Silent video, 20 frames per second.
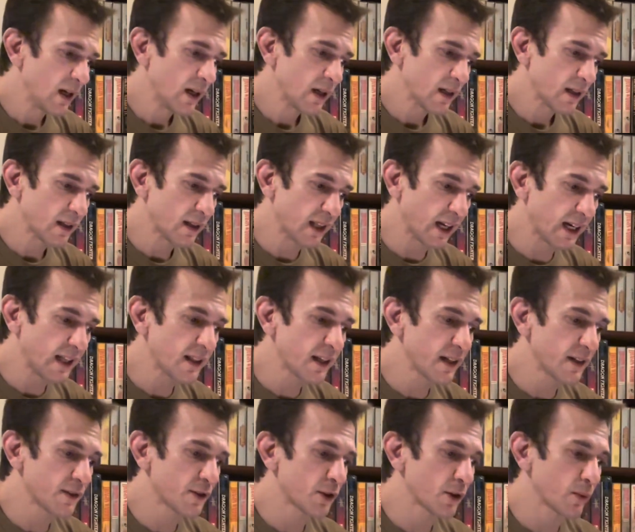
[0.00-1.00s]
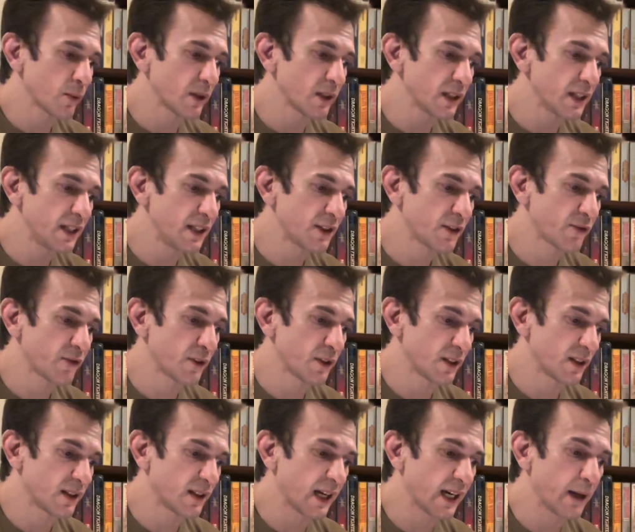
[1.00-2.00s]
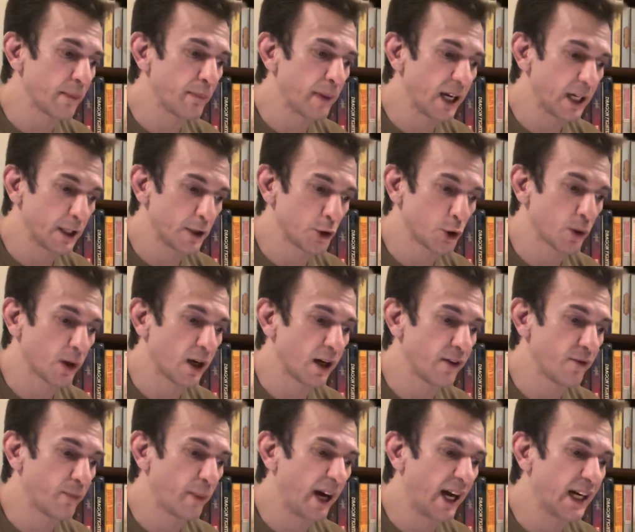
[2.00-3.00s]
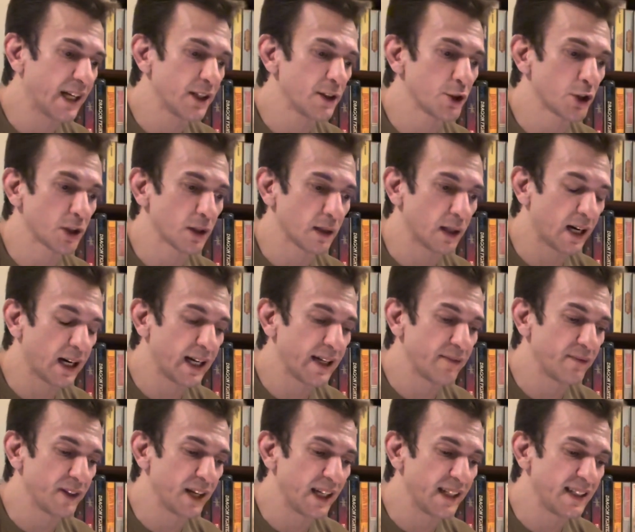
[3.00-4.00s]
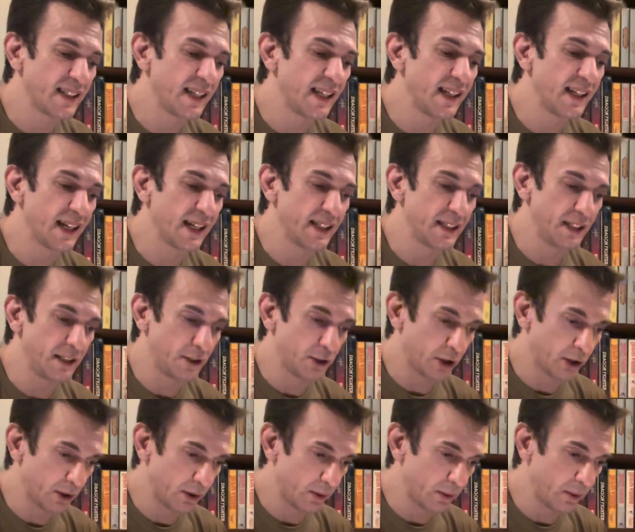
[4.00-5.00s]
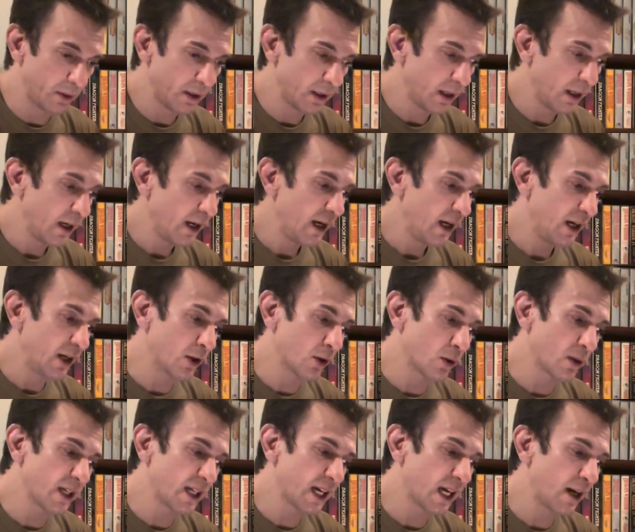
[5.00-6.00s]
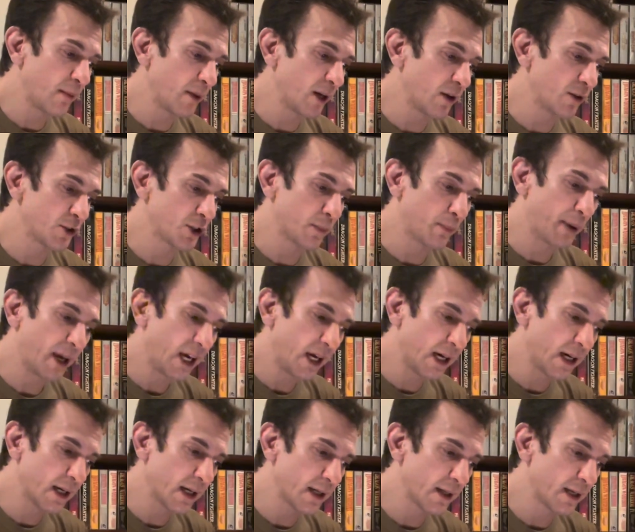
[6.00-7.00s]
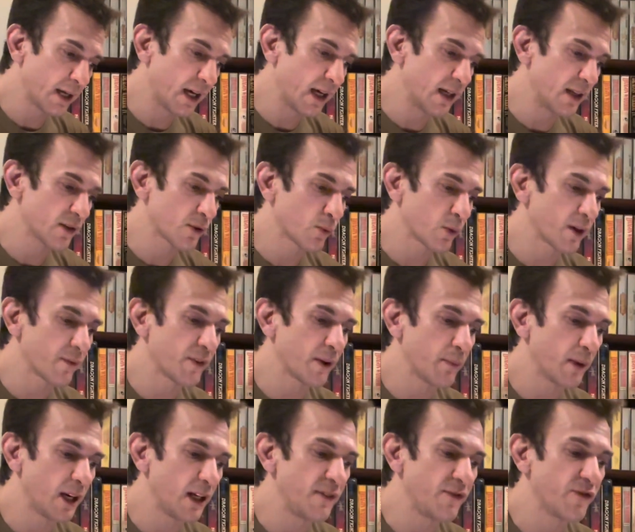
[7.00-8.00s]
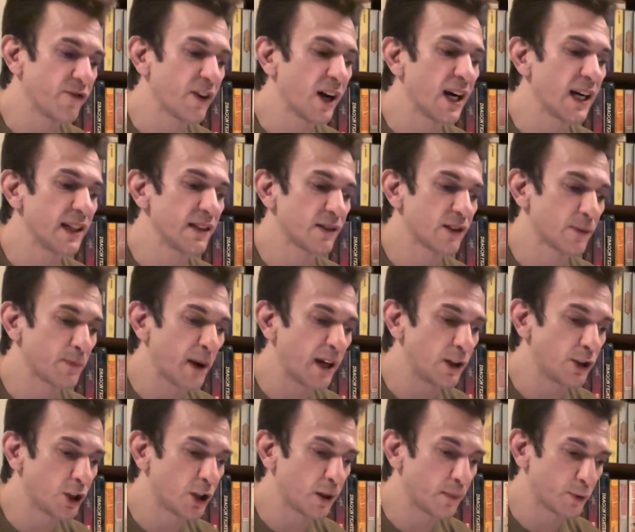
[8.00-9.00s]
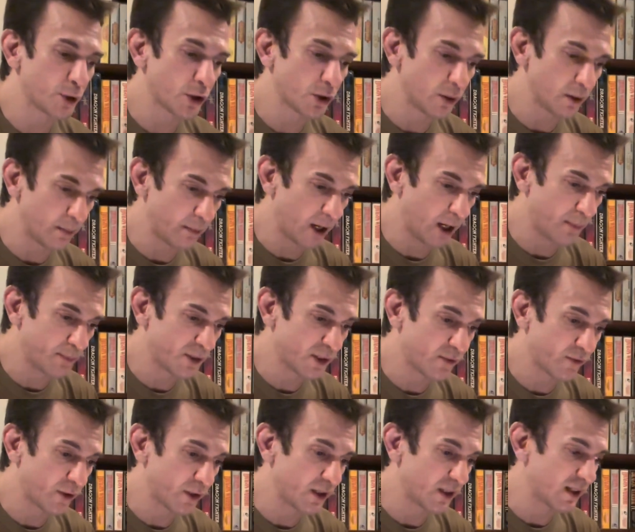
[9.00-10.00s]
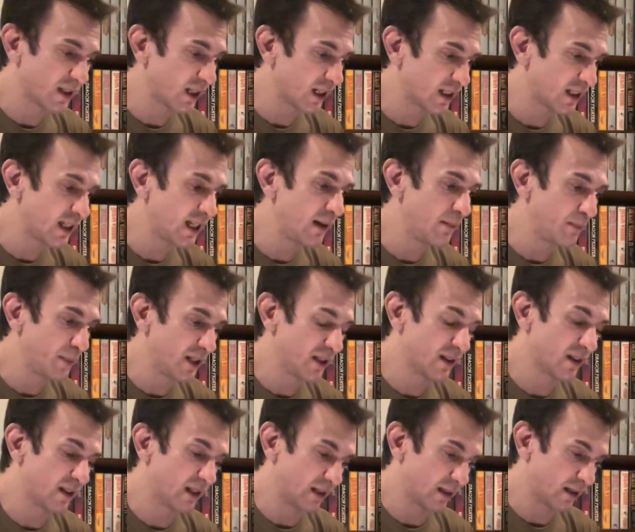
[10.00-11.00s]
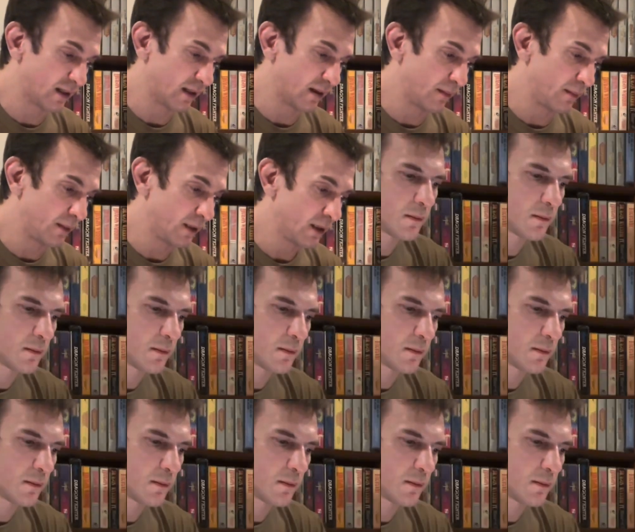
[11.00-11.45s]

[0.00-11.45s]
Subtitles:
Gley Lancer released for the Sega Mega Drive back in July of 1992. It only came out in Japan and is one of the many fine spaceship shoot-'em-ups for the 16-bit system.